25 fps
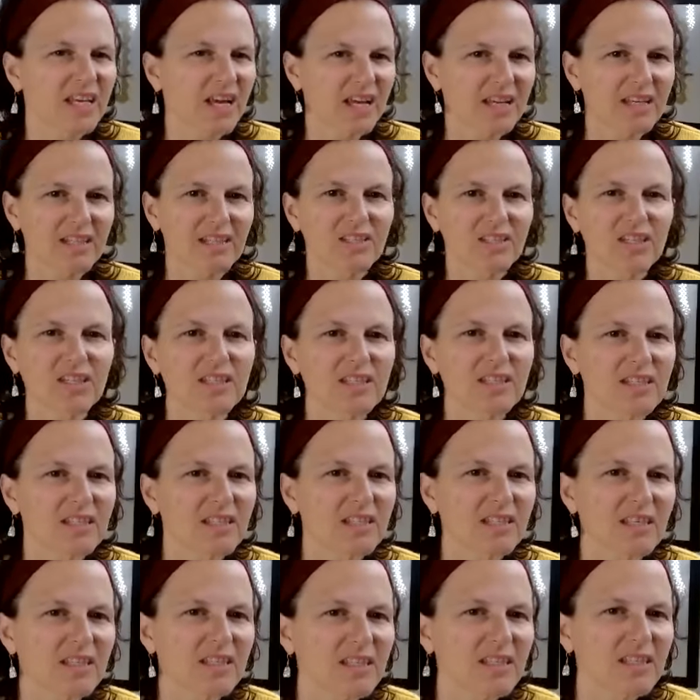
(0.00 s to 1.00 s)
uh, just
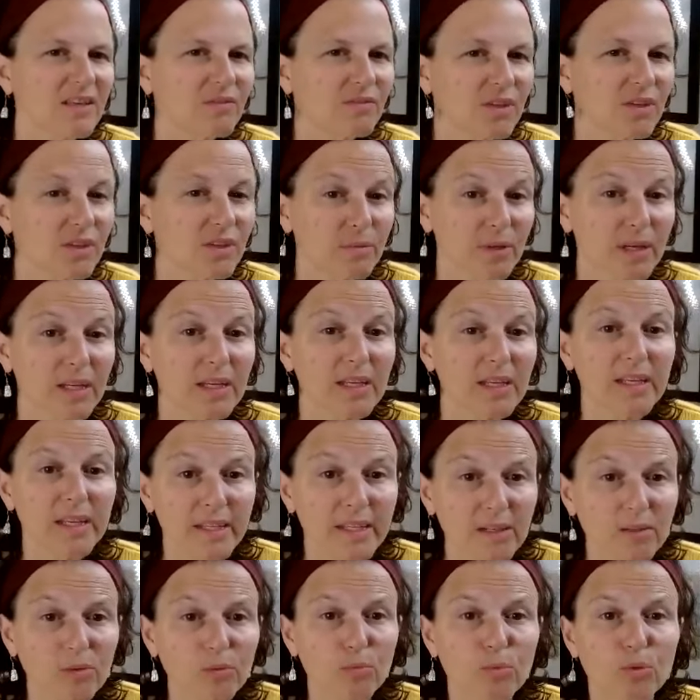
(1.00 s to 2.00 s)
just giving you a
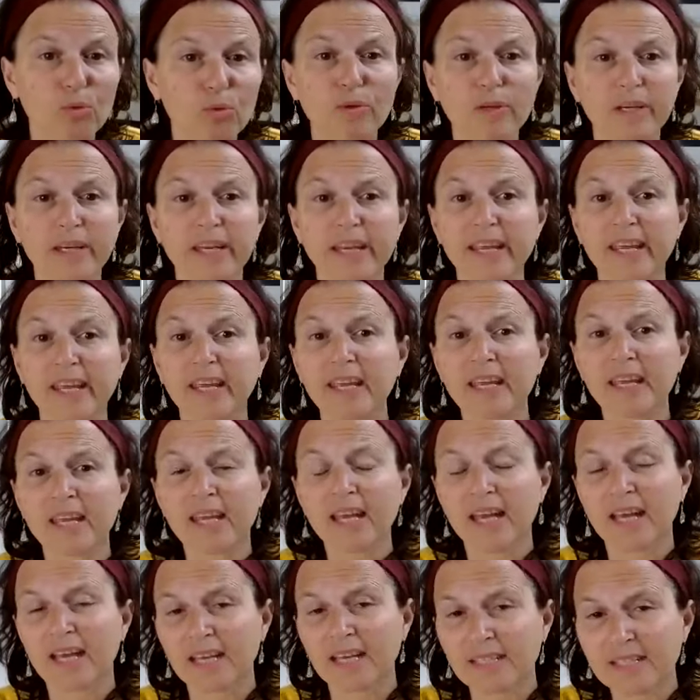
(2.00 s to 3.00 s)
little warning,
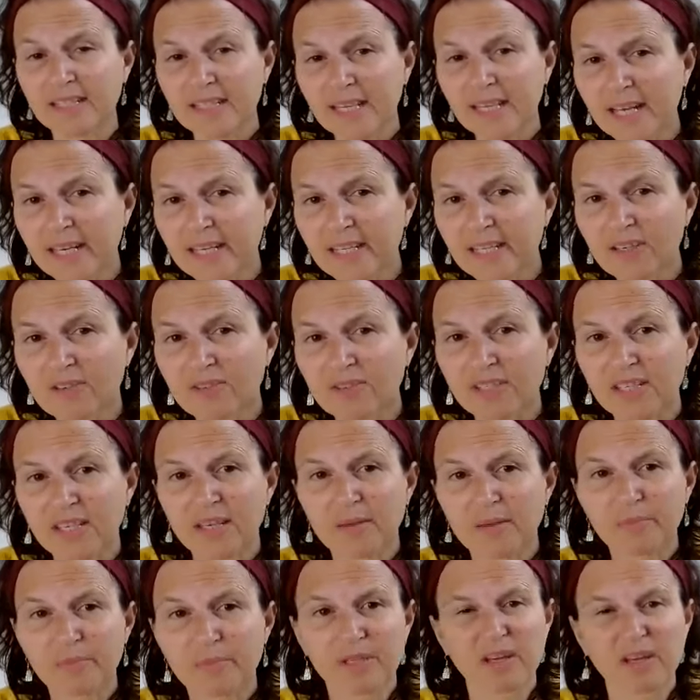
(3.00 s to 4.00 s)
uh, telling you to
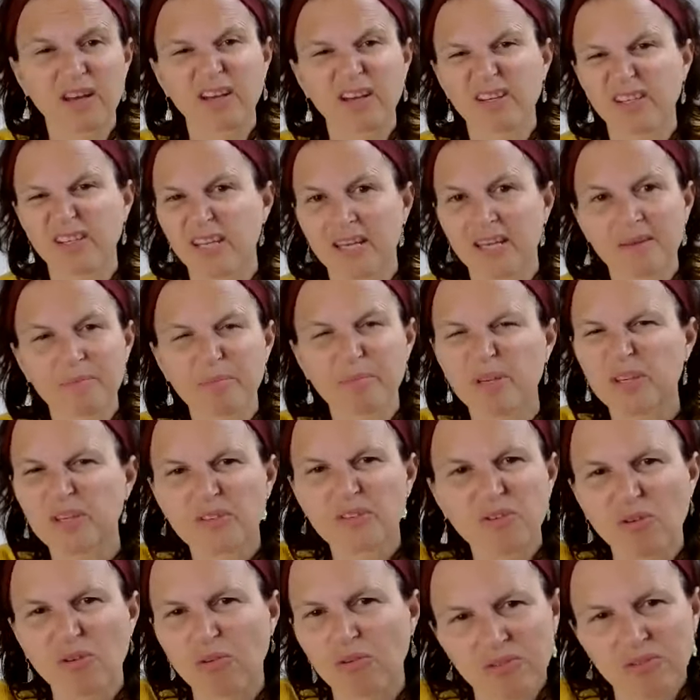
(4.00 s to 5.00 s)
keep an eye on it, but
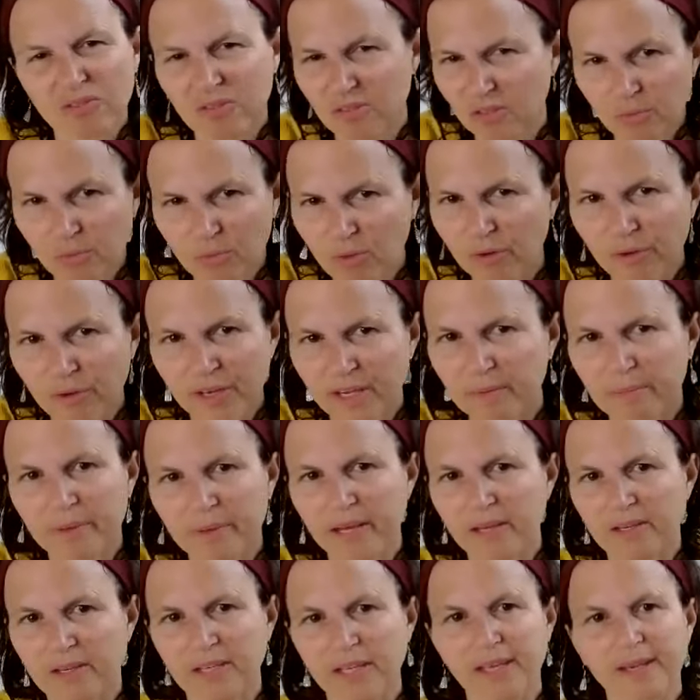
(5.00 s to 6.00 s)
not to worry
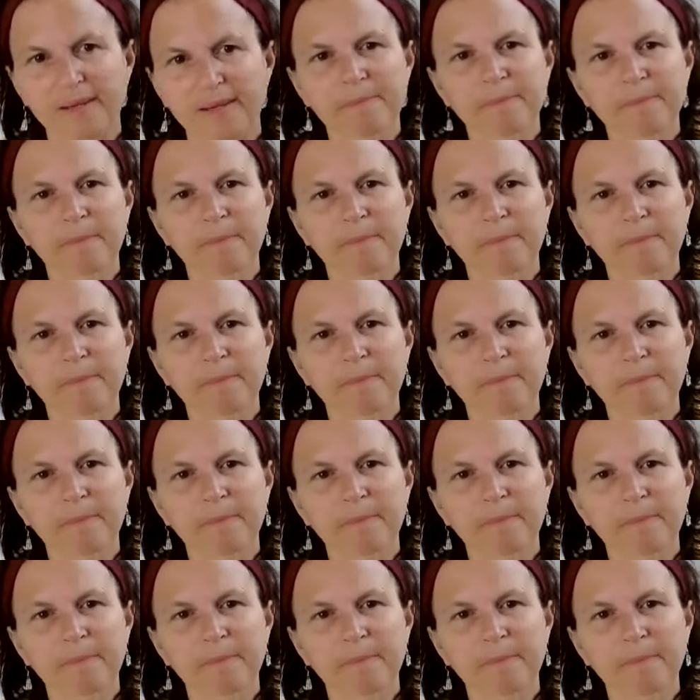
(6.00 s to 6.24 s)
about it.